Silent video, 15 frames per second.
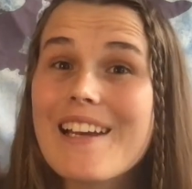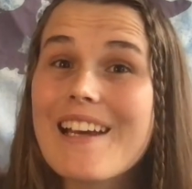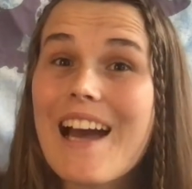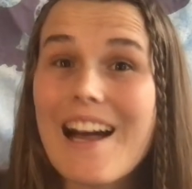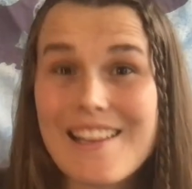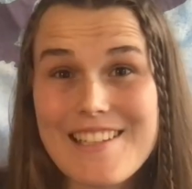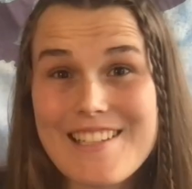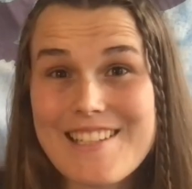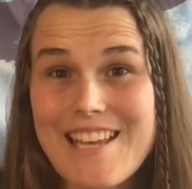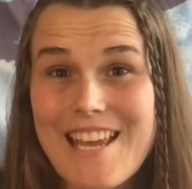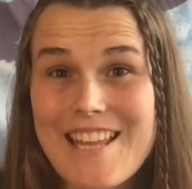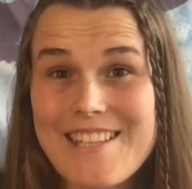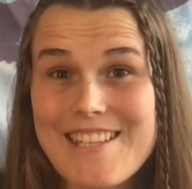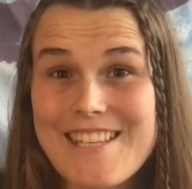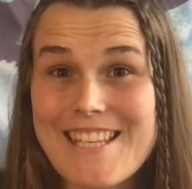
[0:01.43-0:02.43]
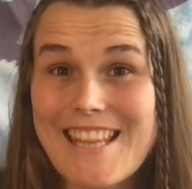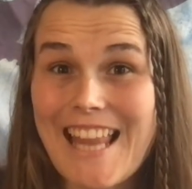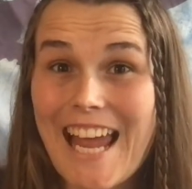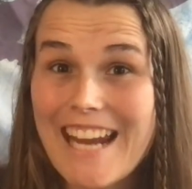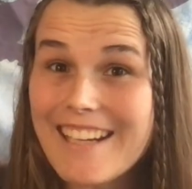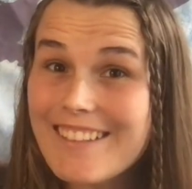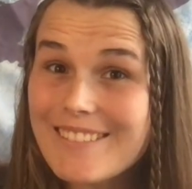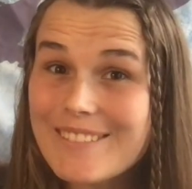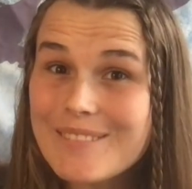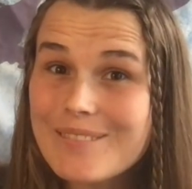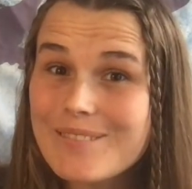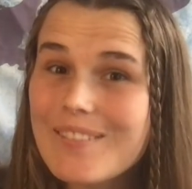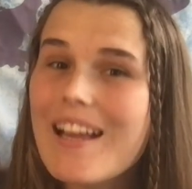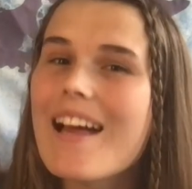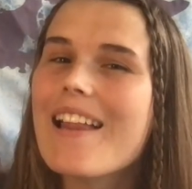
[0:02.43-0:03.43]
Carla Sands is a liar?
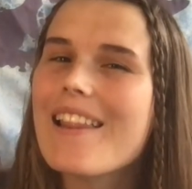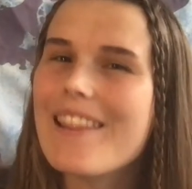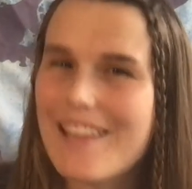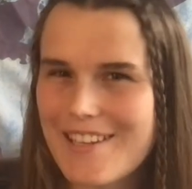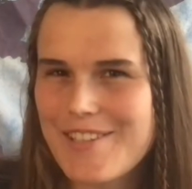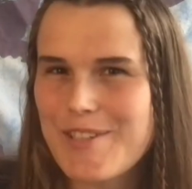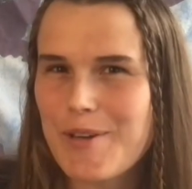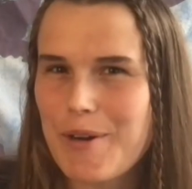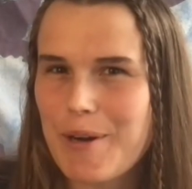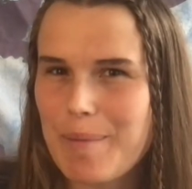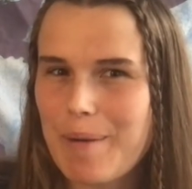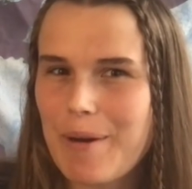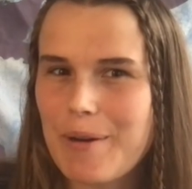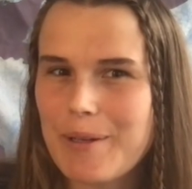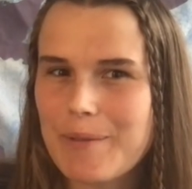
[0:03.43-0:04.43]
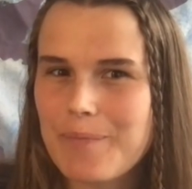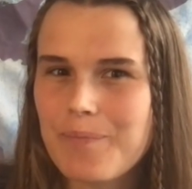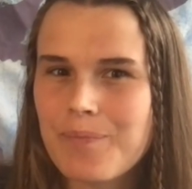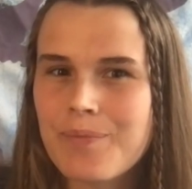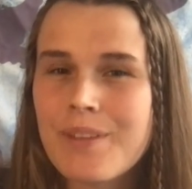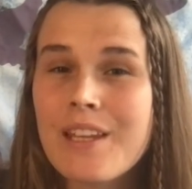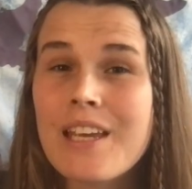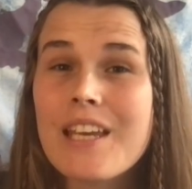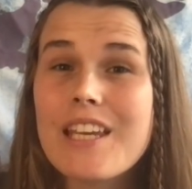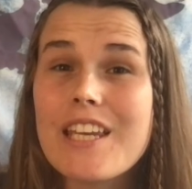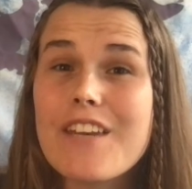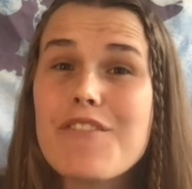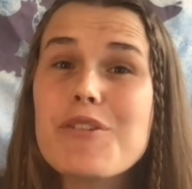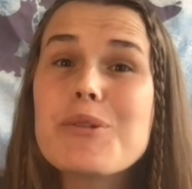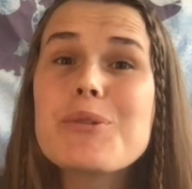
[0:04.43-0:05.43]
Let's talk about it.
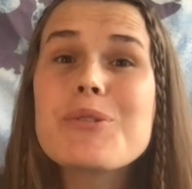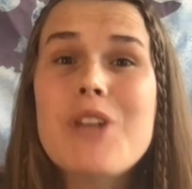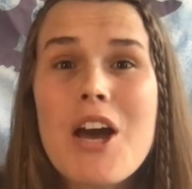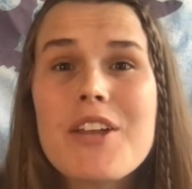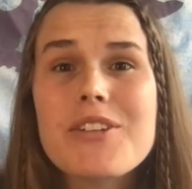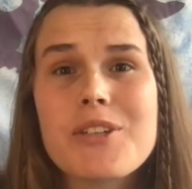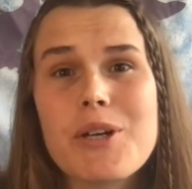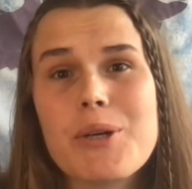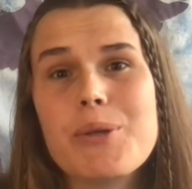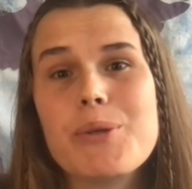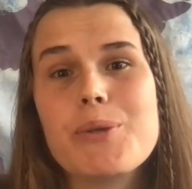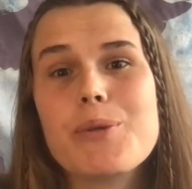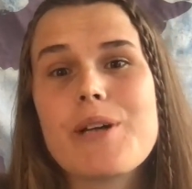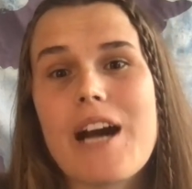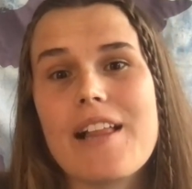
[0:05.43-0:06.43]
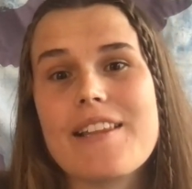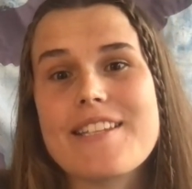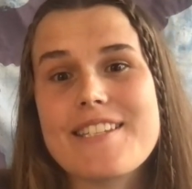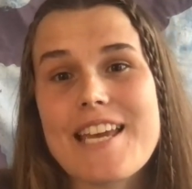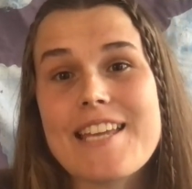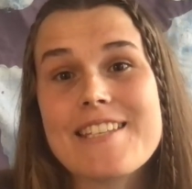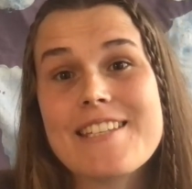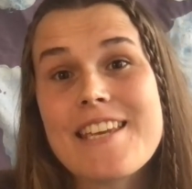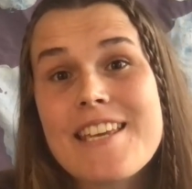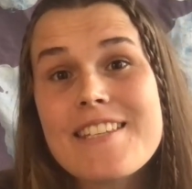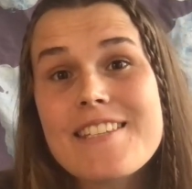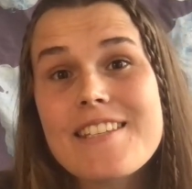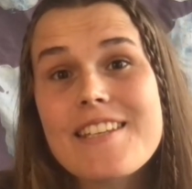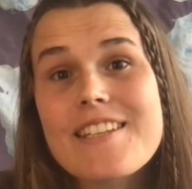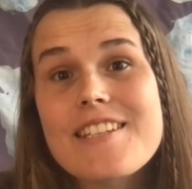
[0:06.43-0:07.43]
If you do not know who Carla Sands
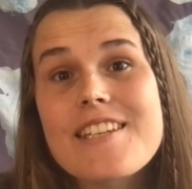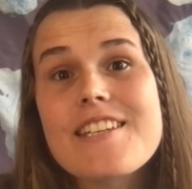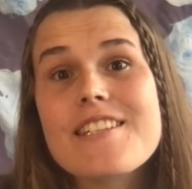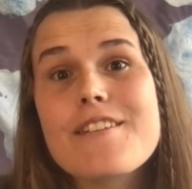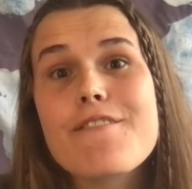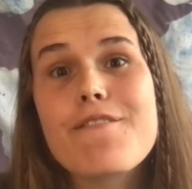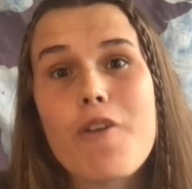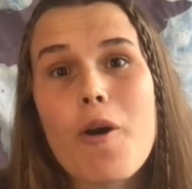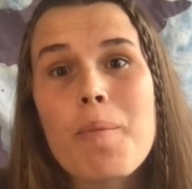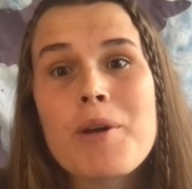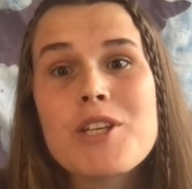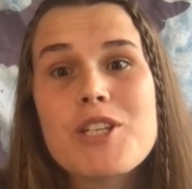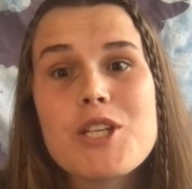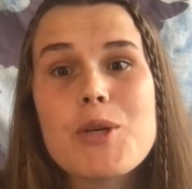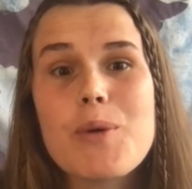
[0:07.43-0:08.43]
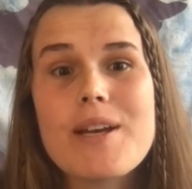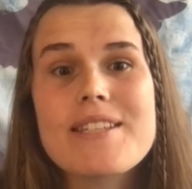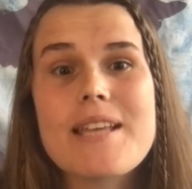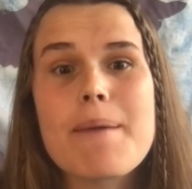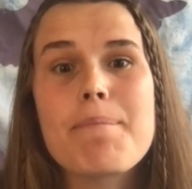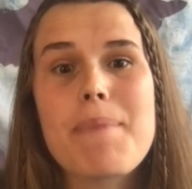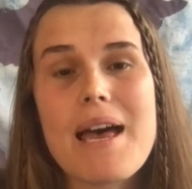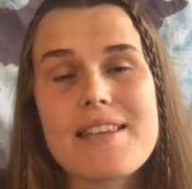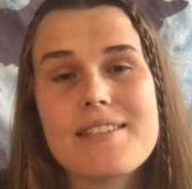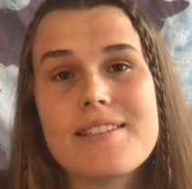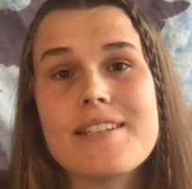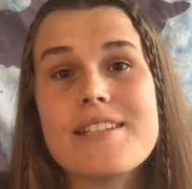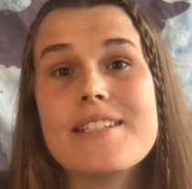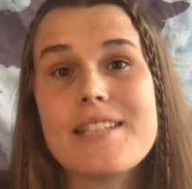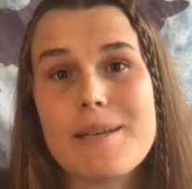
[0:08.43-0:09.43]
is, she is the former US ambassador
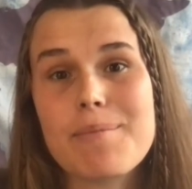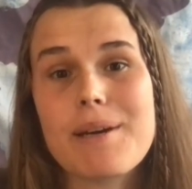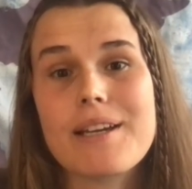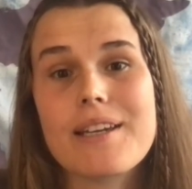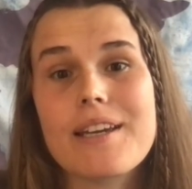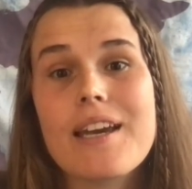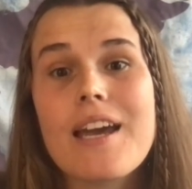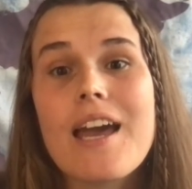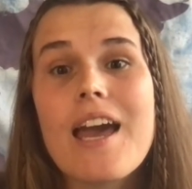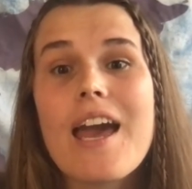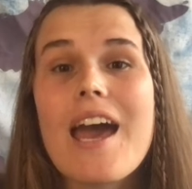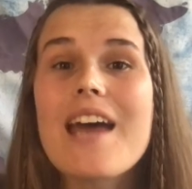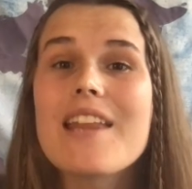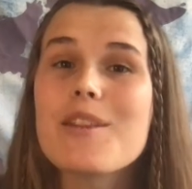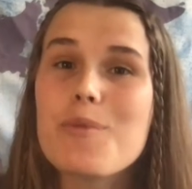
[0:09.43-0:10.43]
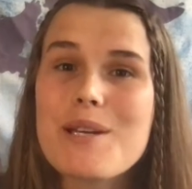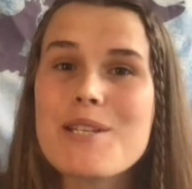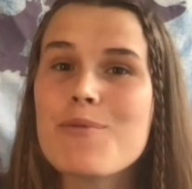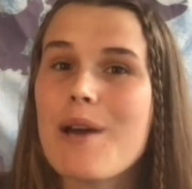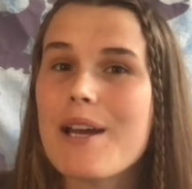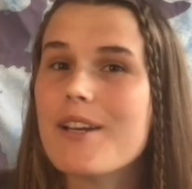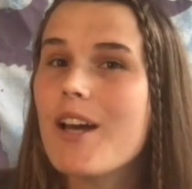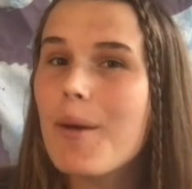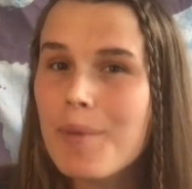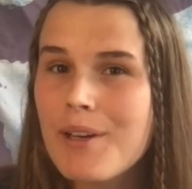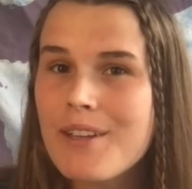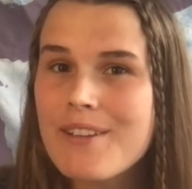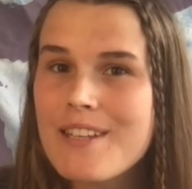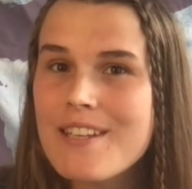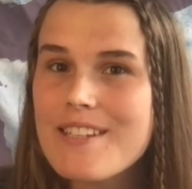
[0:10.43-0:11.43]
in Denmark. And the reason why I comment
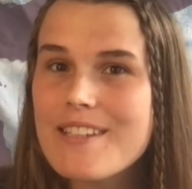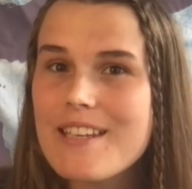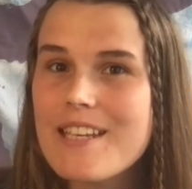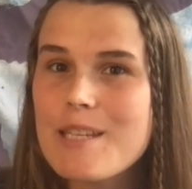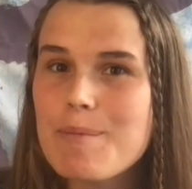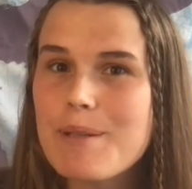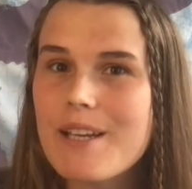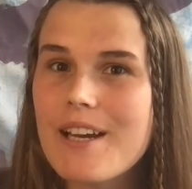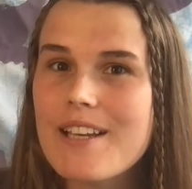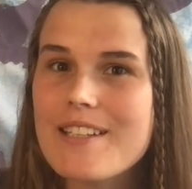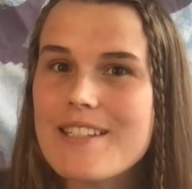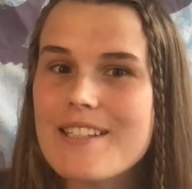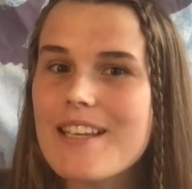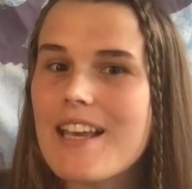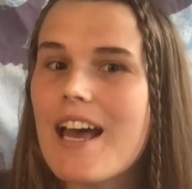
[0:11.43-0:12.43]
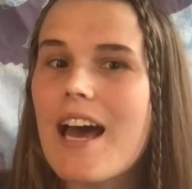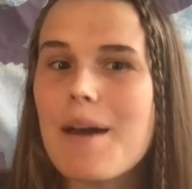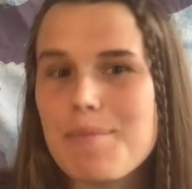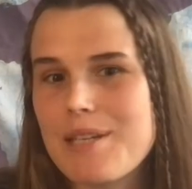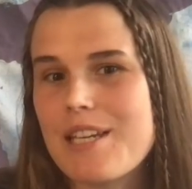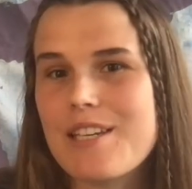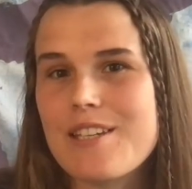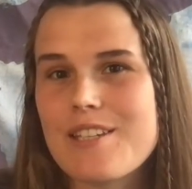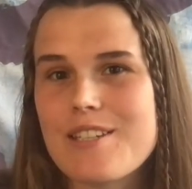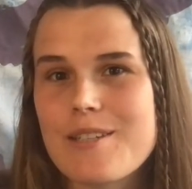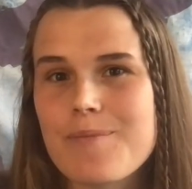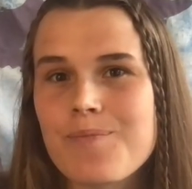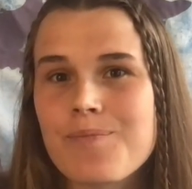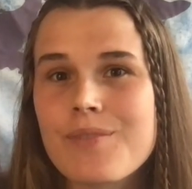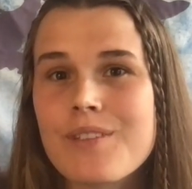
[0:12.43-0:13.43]
on this is because I'm Danish.
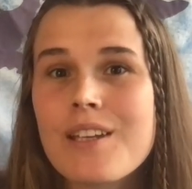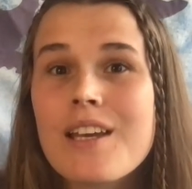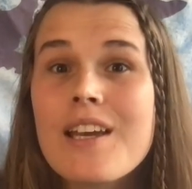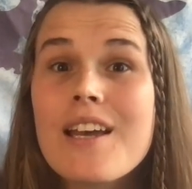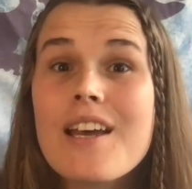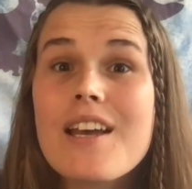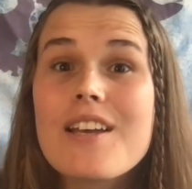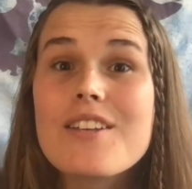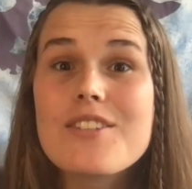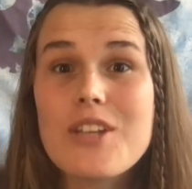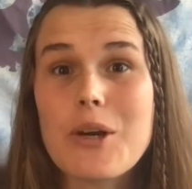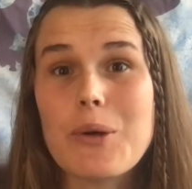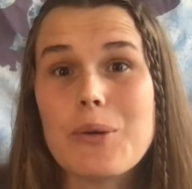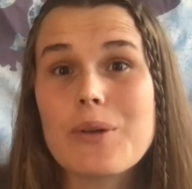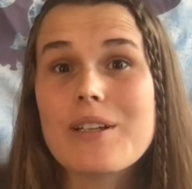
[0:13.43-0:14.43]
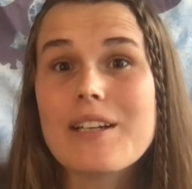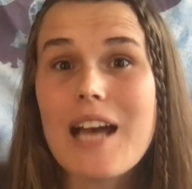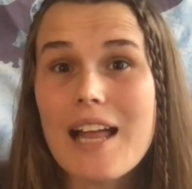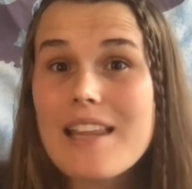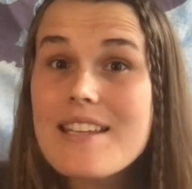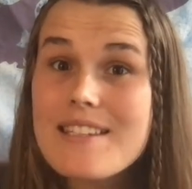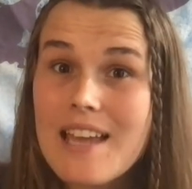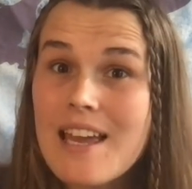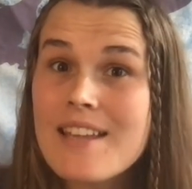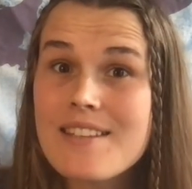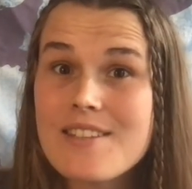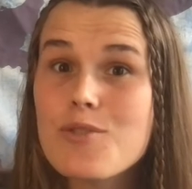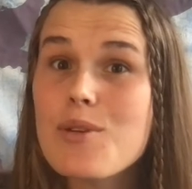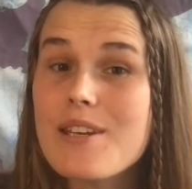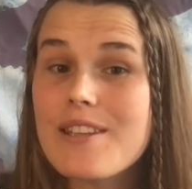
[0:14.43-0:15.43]
So, Carla Sands
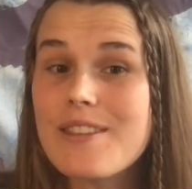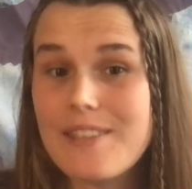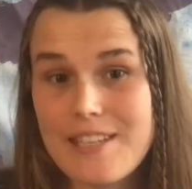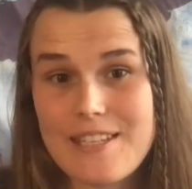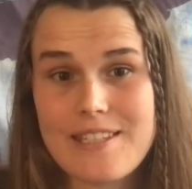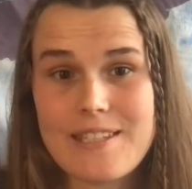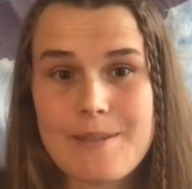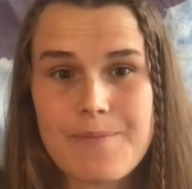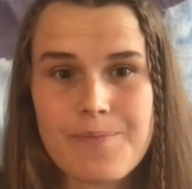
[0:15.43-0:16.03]
tweeted this.